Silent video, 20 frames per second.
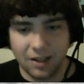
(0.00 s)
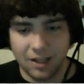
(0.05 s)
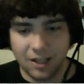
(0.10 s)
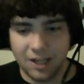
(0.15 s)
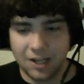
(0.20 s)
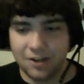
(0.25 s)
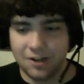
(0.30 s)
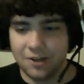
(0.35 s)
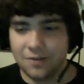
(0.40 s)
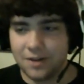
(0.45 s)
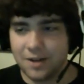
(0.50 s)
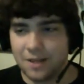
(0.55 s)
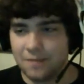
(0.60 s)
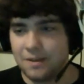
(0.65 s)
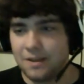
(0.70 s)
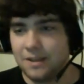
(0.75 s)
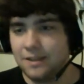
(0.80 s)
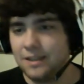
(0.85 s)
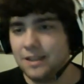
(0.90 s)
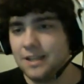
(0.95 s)
You know what I
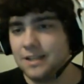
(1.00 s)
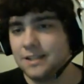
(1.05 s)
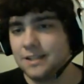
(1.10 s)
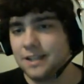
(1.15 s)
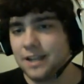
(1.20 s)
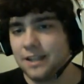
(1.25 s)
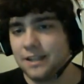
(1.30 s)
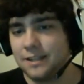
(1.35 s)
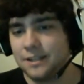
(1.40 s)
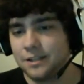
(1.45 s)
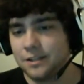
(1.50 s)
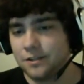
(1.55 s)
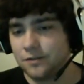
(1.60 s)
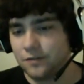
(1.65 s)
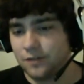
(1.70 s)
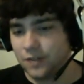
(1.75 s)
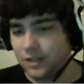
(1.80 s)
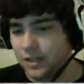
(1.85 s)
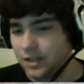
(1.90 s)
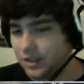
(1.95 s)
mean. These islands
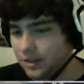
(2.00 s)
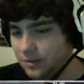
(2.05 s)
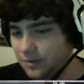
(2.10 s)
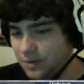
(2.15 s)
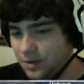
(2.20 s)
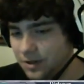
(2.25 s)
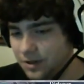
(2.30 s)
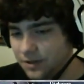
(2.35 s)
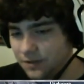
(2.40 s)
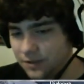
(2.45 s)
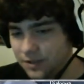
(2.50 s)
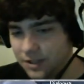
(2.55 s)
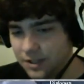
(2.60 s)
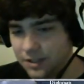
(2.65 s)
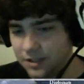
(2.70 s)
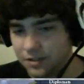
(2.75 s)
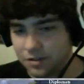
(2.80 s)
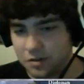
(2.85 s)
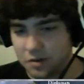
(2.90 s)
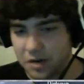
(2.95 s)
over here where everything
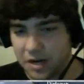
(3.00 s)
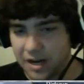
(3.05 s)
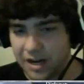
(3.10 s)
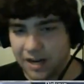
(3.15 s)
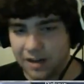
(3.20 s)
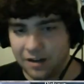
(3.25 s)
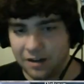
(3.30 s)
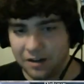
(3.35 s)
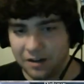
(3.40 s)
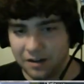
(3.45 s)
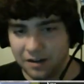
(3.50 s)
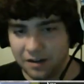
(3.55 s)
is green.